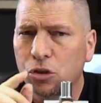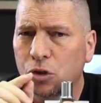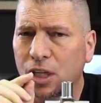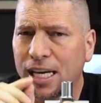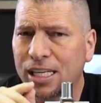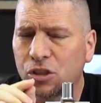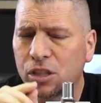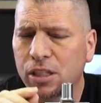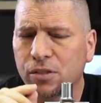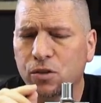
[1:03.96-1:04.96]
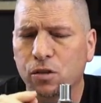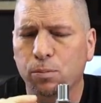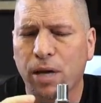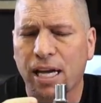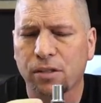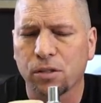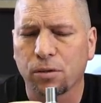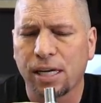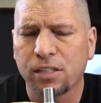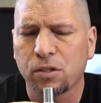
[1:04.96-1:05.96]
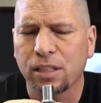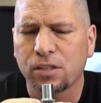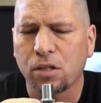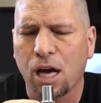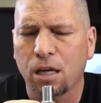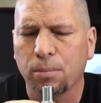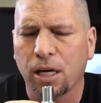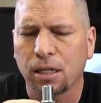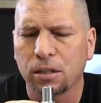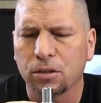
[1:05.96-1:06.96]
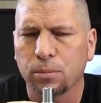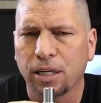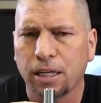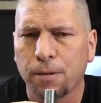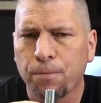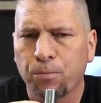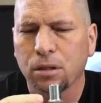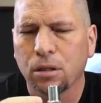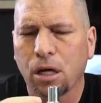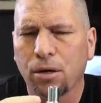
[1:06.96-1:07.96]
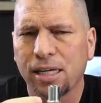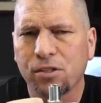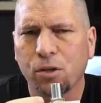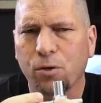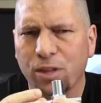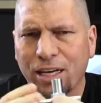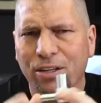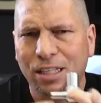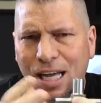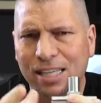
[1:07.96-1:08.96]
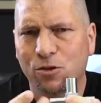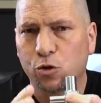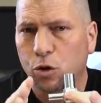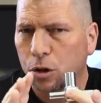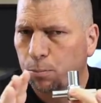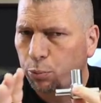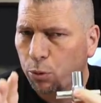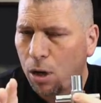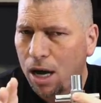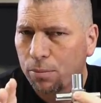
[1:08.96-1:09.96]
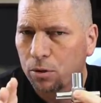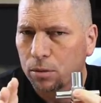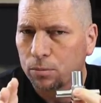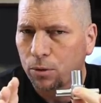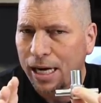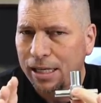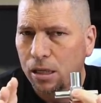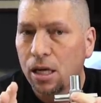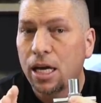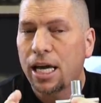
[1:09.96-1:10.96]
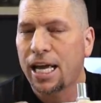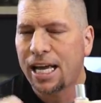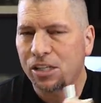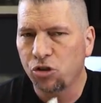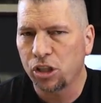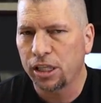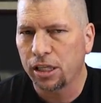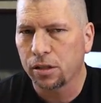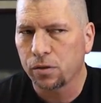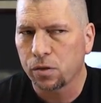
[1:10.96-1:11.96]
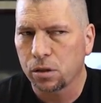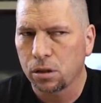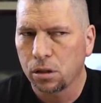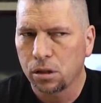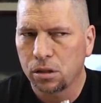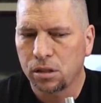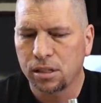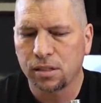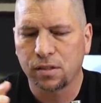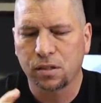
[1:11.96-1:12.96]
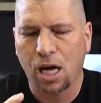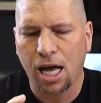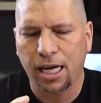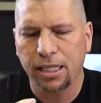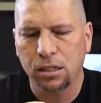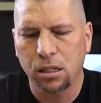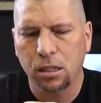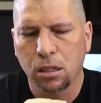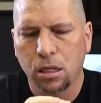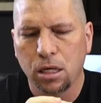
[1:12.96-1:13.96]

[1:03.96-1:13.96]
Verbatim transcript: to the engineer specs, all right? So let's talk about it a little bit. All right, so therein lies the problem, right? Engineers design